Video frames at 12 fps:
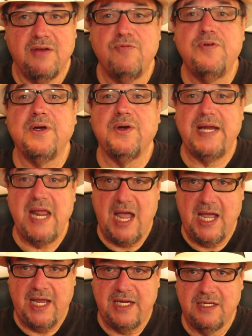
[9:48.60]
very
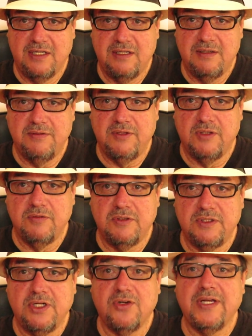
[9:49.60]
high.
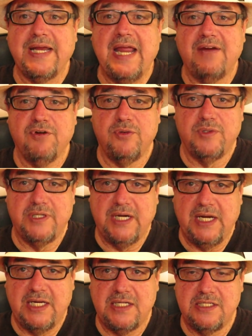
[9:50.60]
Nearly
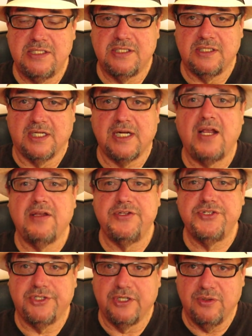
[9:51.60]
everyone has a
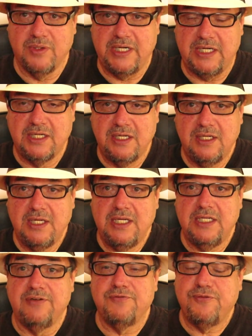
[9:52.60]
college degree.
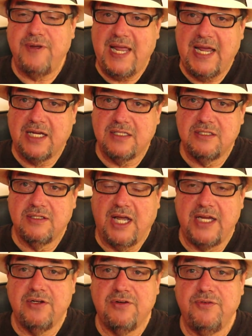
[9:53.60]
In fact,
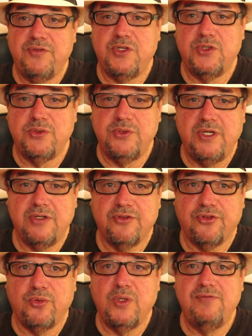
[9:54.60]
I
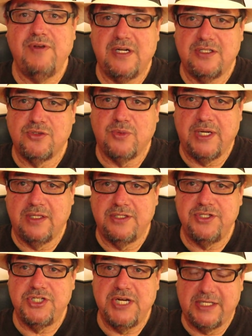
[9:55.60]
interviewed three
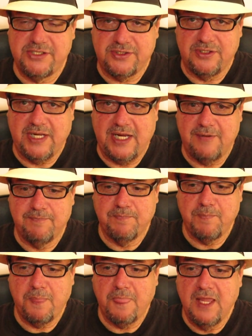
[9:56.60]
Venezuelans yesterday
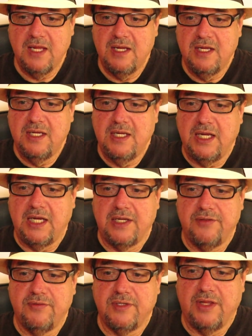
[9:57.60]

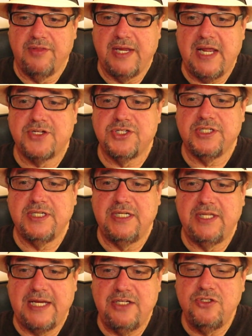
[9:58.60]
and they
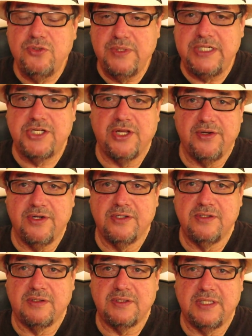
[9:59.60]
actually they knew each
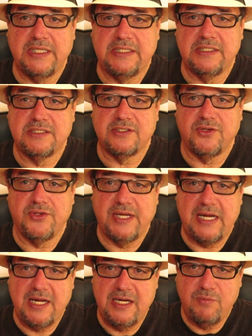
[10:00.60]
other so
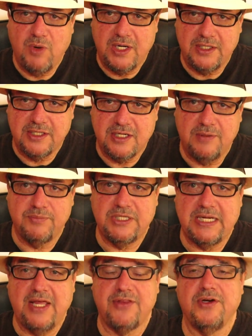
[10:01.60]
they wanted to come
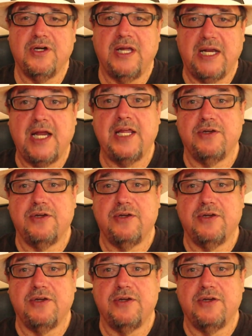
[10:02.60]
together, and I